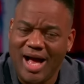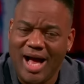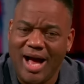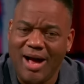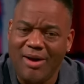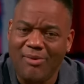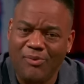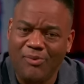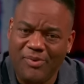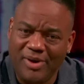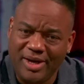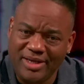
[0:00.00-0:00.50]

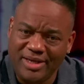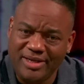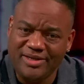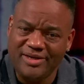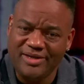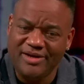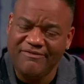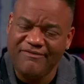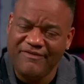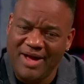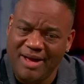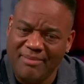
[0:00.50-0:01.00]
I wonder
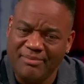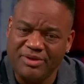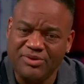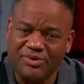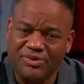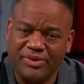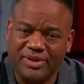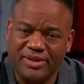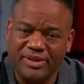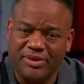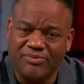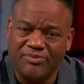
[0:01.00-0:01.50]
if I'm
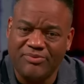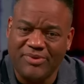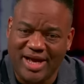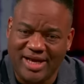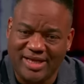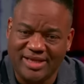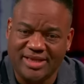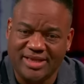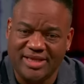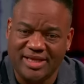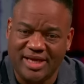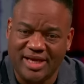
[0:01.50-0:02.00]
doing the
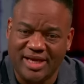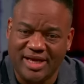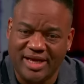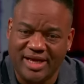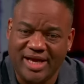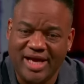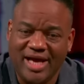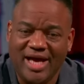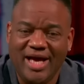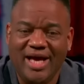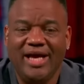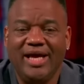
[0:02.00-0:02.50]
right
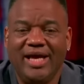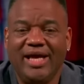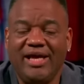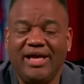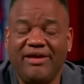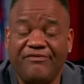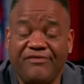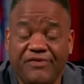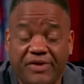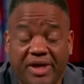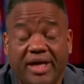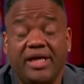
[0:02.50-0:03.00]
thing.
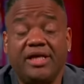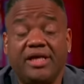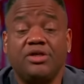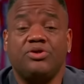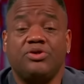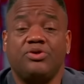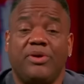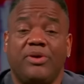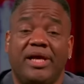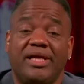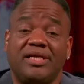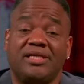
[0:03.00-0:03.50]
If,
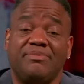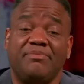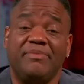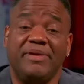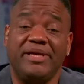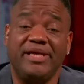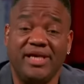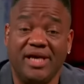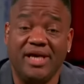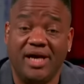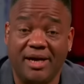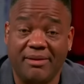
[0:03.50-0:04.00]
trust
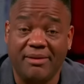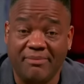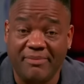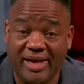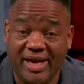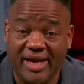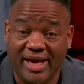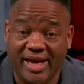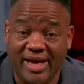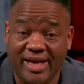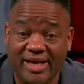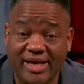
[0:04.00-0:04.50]
me, young
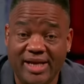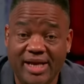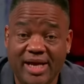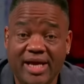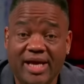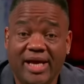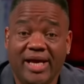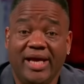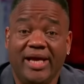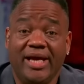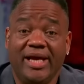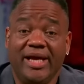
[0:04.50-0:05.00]
man,
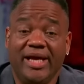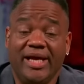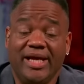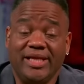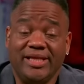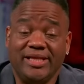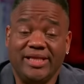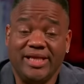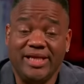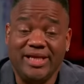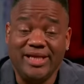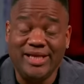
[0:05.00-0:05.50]

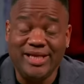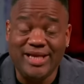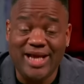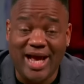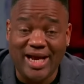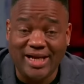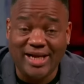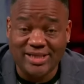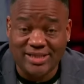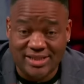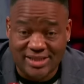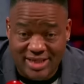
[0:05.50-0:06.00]
the
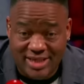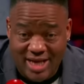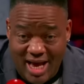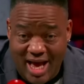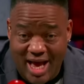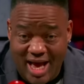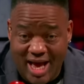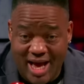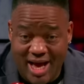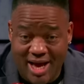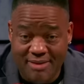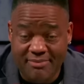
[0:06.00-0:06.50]
next
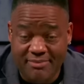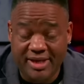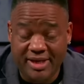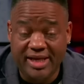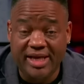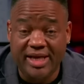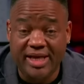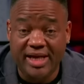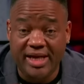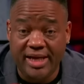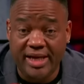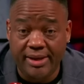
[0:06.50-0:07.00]
time
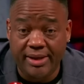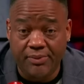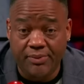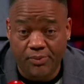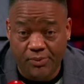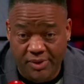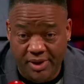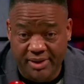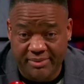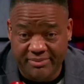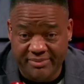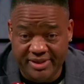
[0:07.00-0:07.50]
any
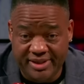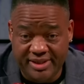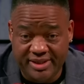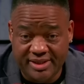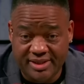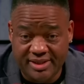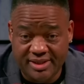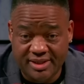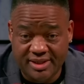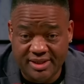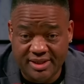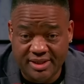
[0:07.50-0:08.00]
woman
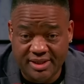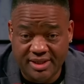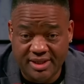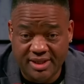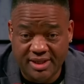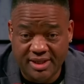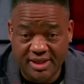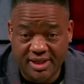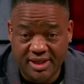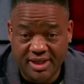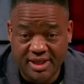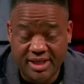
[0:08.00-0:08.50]

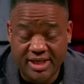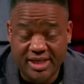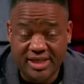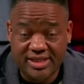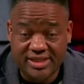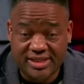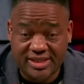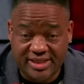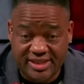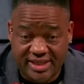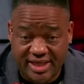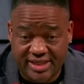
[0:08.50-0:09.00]

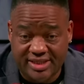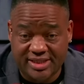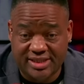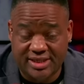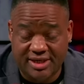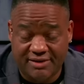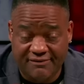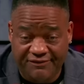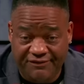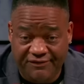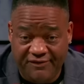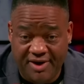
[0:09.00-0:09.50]
sits
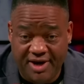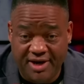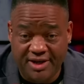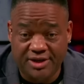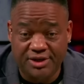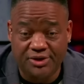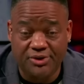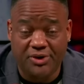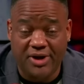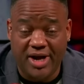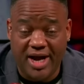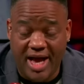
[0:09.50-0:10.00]
in front
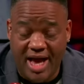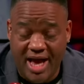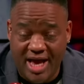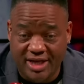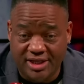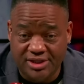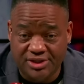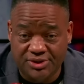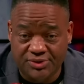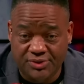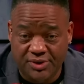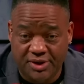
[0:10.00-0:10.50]
of you or
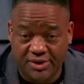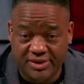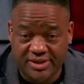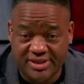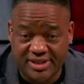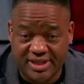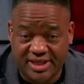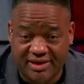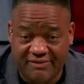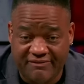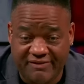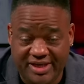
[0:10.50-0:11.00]
has you on
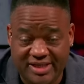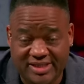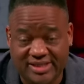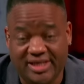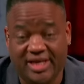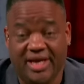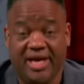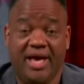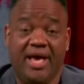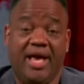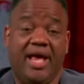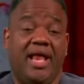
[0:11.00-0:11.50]
TV and
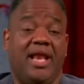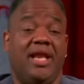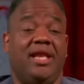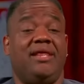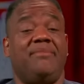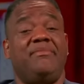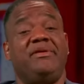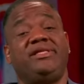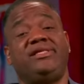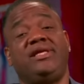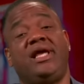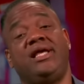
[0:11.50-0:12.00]
say,
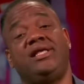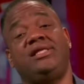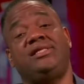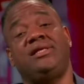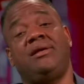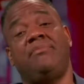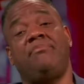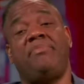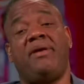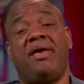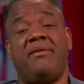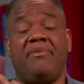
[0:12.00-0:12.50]
let me tell you
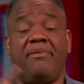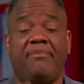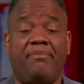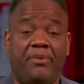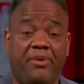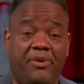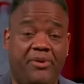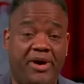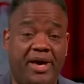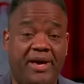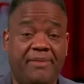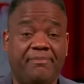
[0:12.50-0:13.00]
something, baby
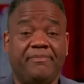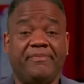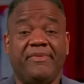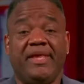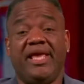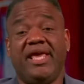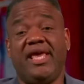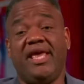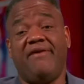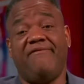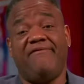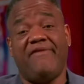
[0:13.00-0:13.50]
boy,
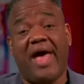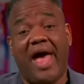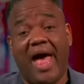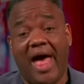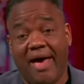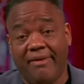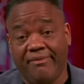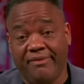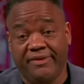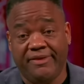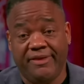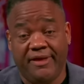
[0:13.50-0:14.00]
if
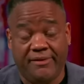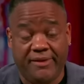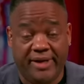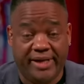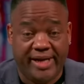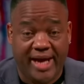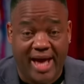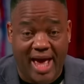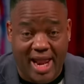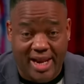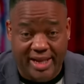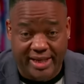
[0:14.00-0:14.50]
I was on
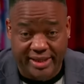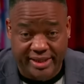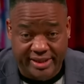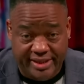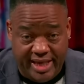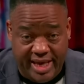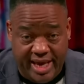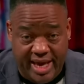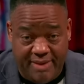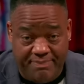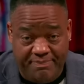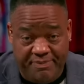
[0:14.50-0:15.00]
a college
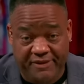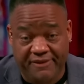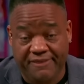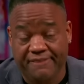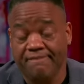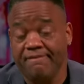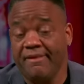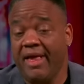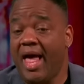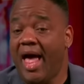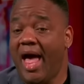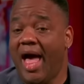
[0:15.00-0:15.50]
campus,
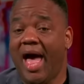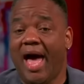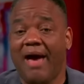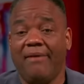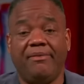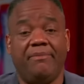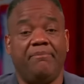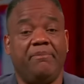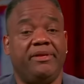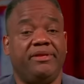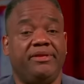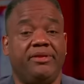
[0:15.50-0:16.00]

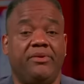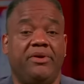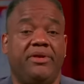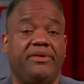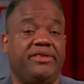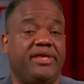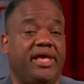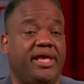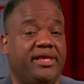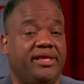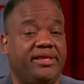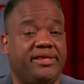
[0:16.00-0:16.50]
I would be
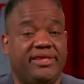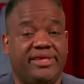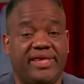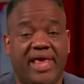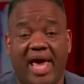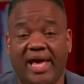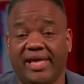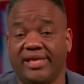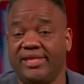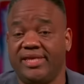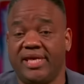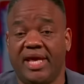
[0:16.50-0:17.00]
doing the
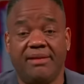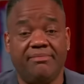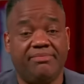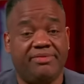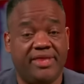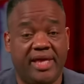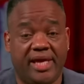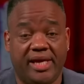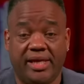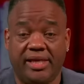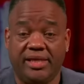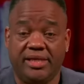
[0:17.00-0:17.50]
exact same
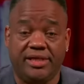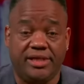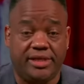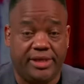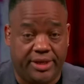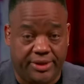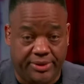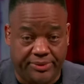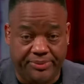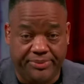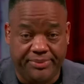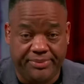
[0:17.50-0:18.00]
thing as
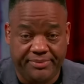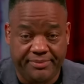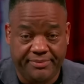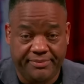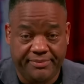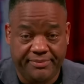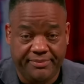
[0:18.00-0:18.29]
you.